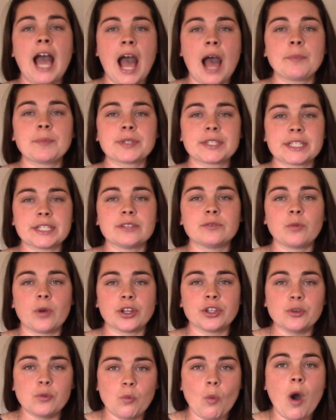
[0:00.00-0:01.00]
opposite of
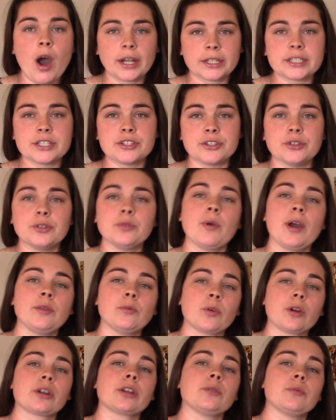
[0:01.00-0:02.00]
what you want to do
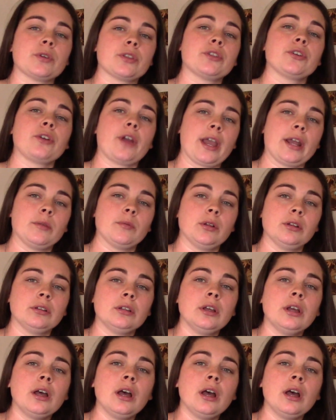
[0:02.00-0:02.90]
when working with your animal.